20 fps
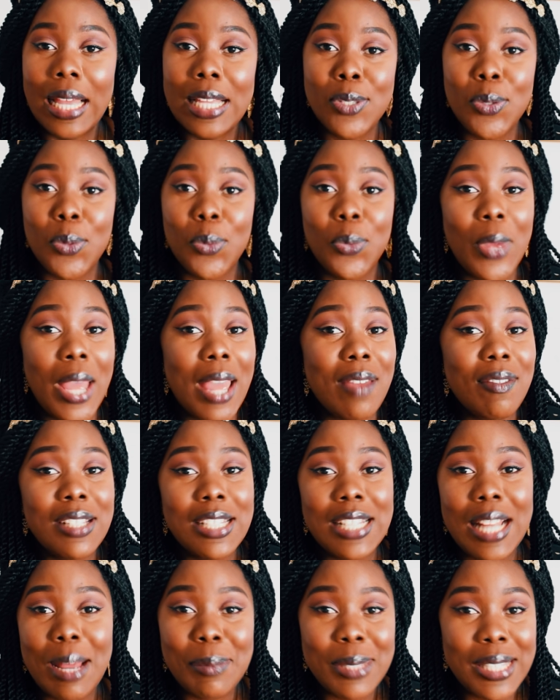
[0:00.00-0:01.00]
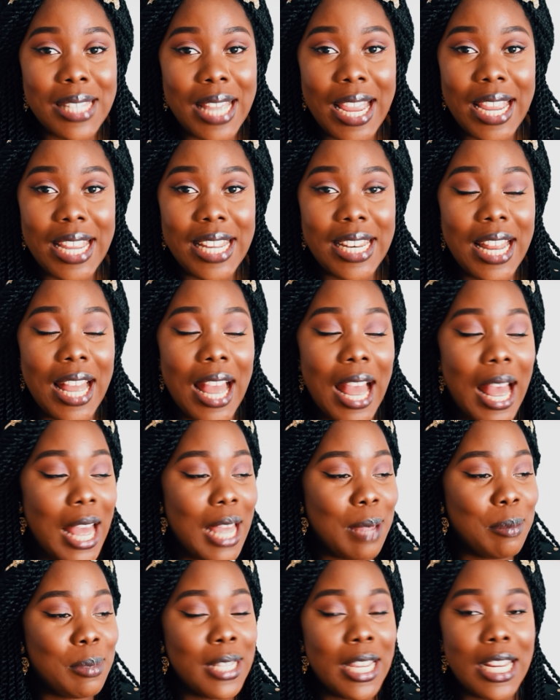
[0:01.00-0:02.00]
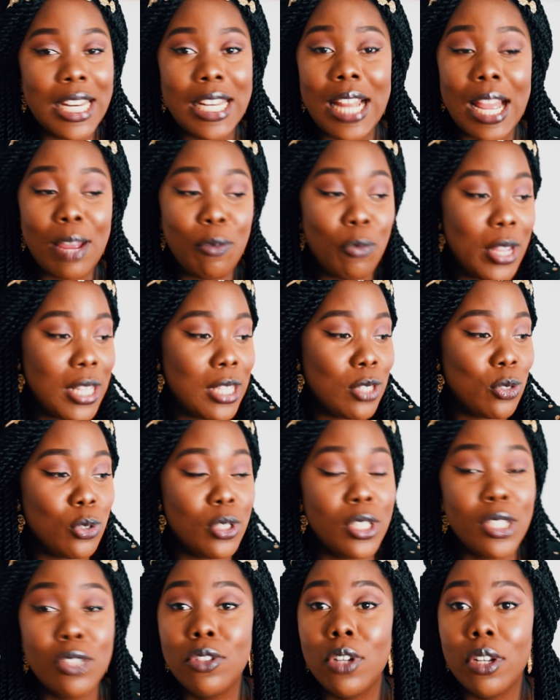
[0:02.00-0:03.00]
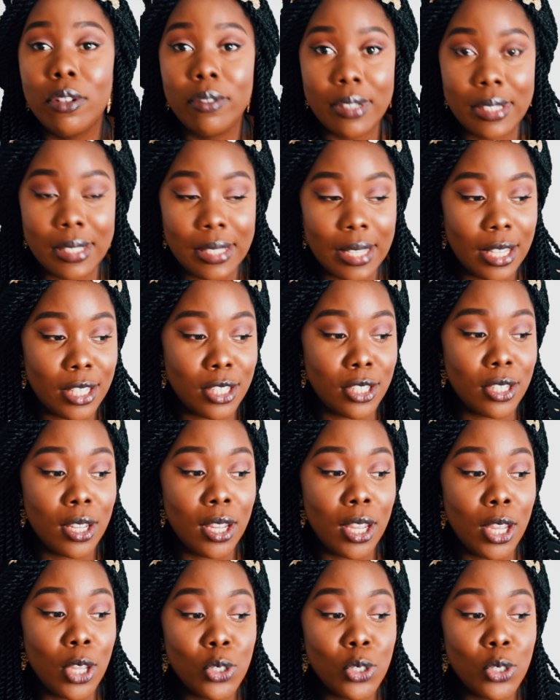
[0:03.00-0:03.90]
So everything I'm saying I went to do the research.